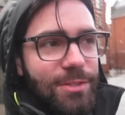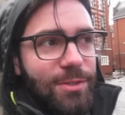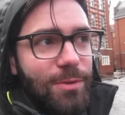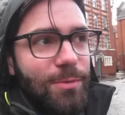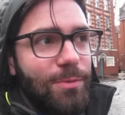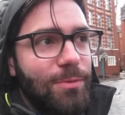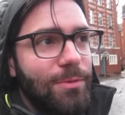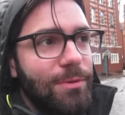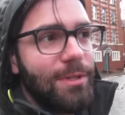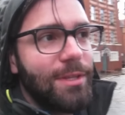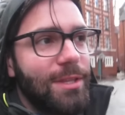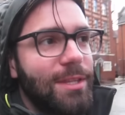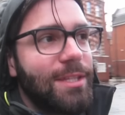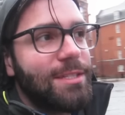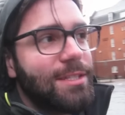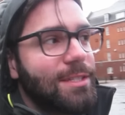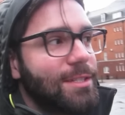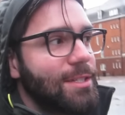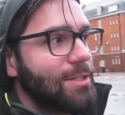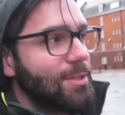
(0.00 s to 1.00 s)
so
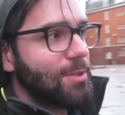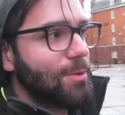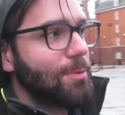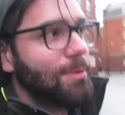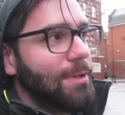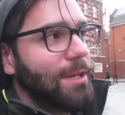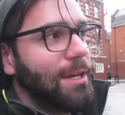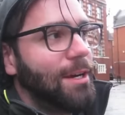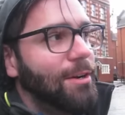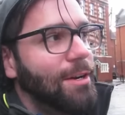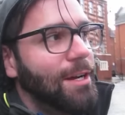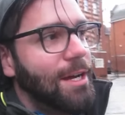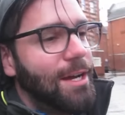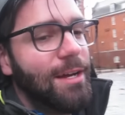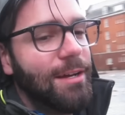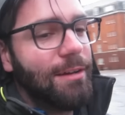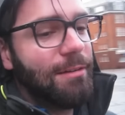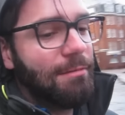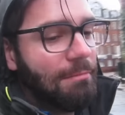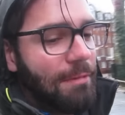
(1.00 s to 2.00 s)
this is a school
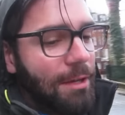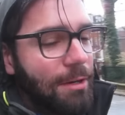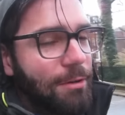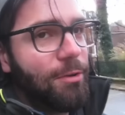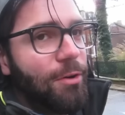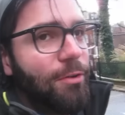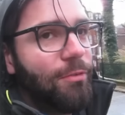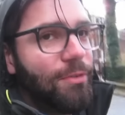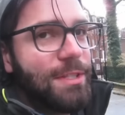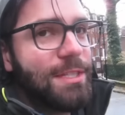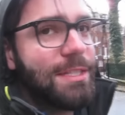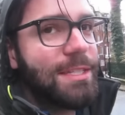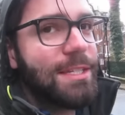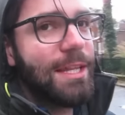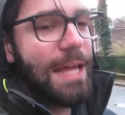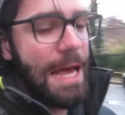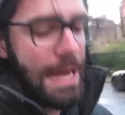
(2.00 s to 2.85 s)
area. I don't know if it's still